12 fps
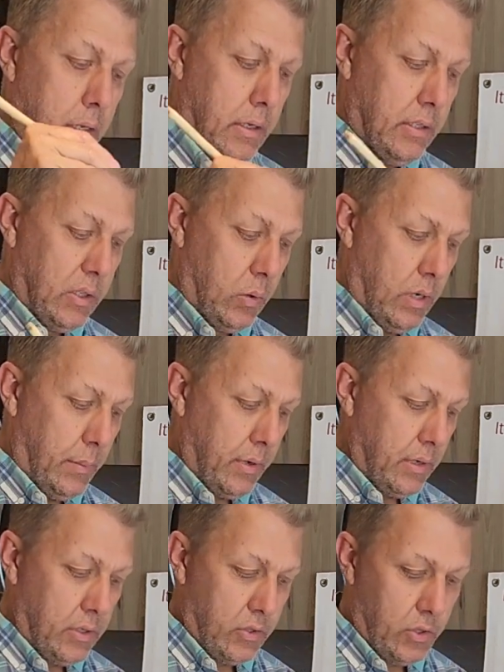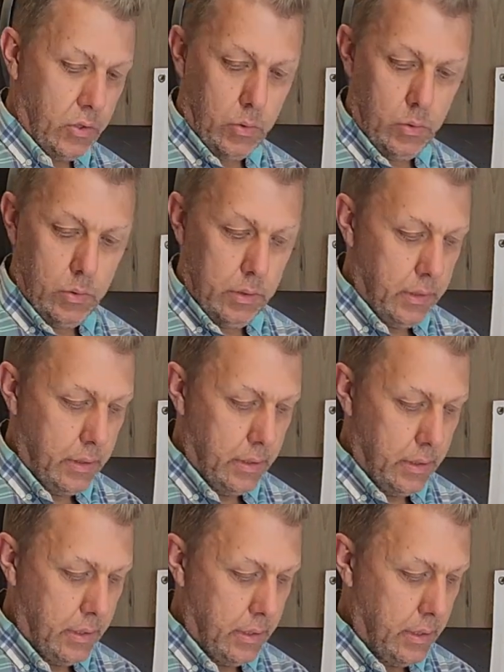So what I'm gonna do
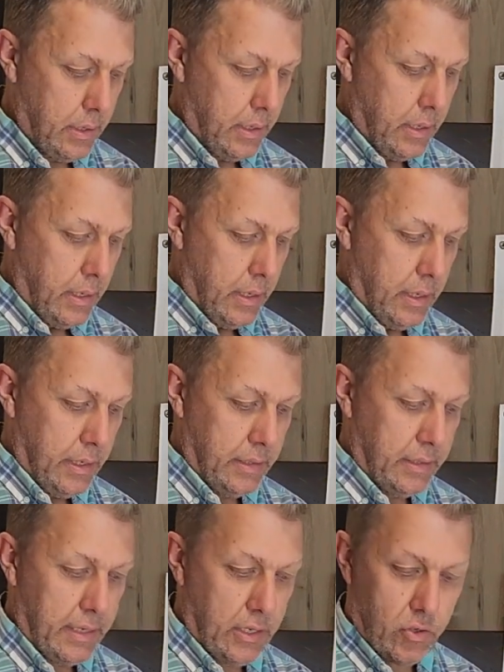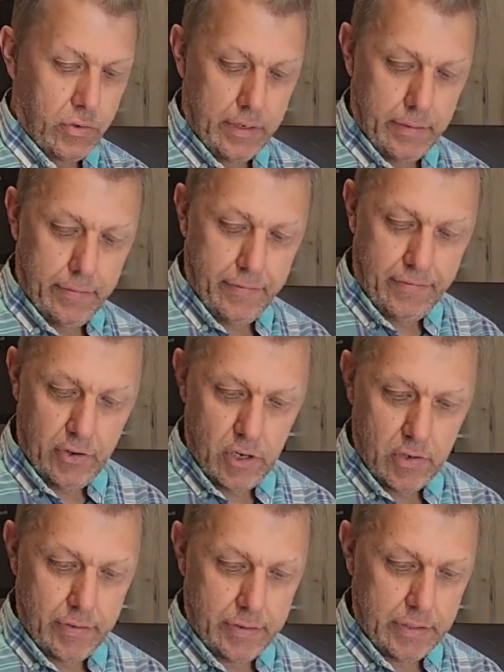is now
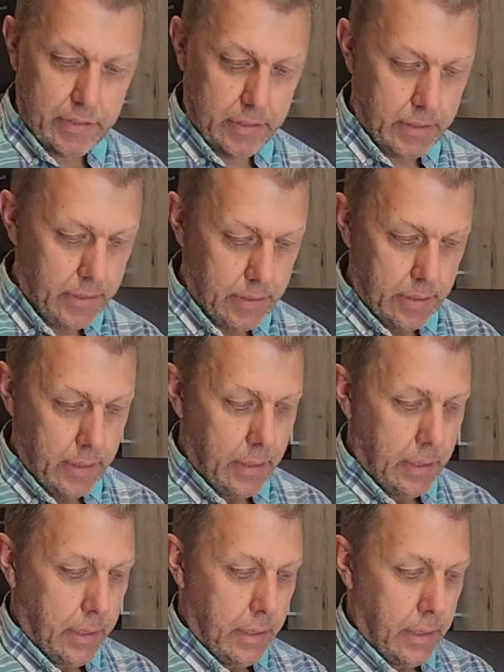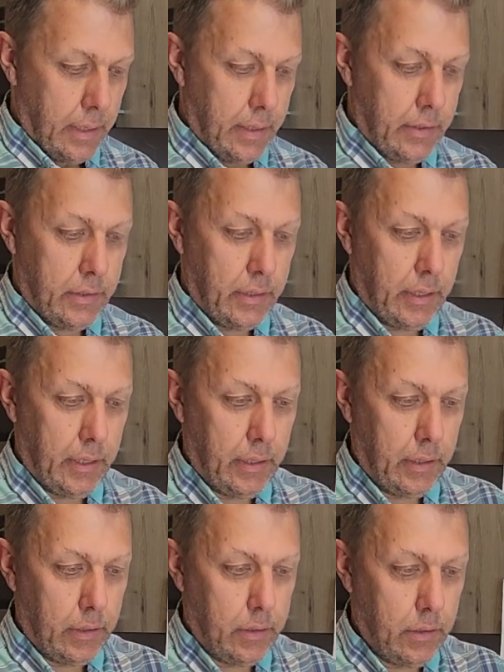transfer it into
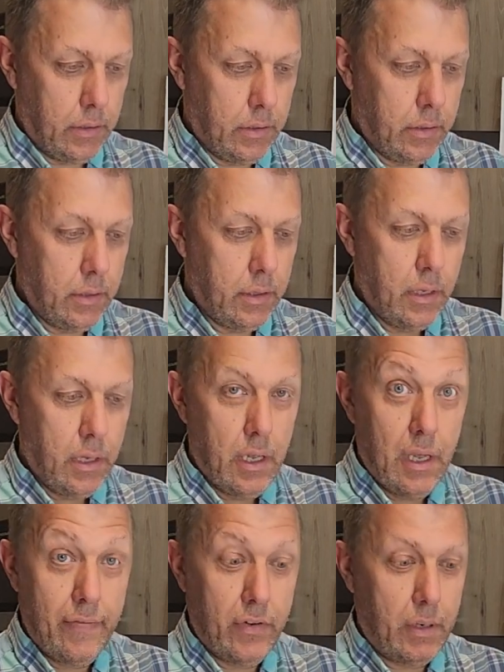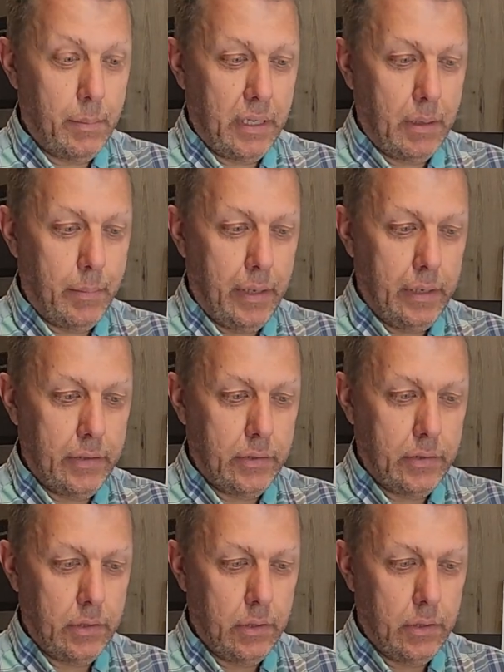here, if I don't make a mess,